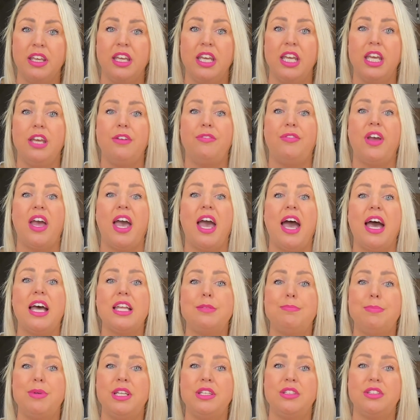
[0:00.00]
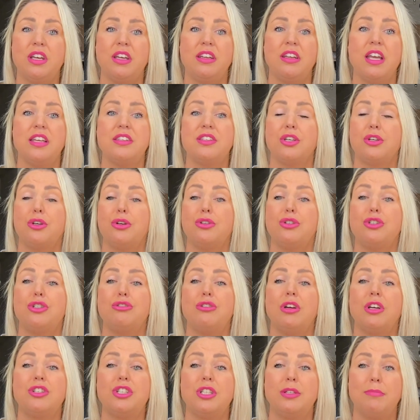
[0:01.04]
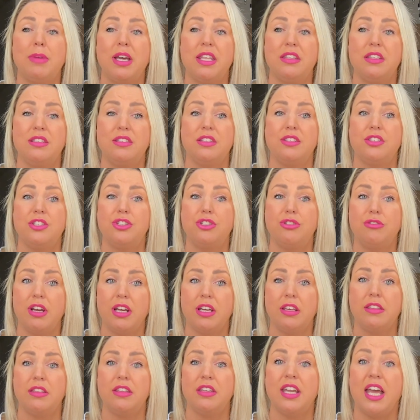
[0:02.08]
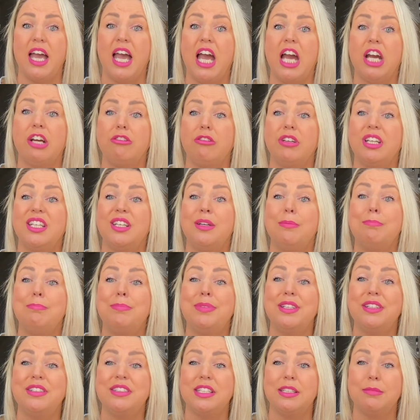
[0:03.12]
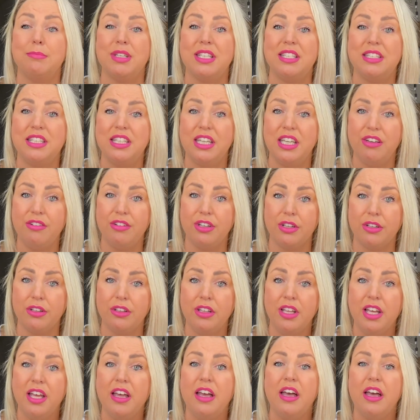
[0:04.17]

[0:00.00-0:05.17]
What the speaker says: if it had been done as a construction method to strengthen aggregate building material,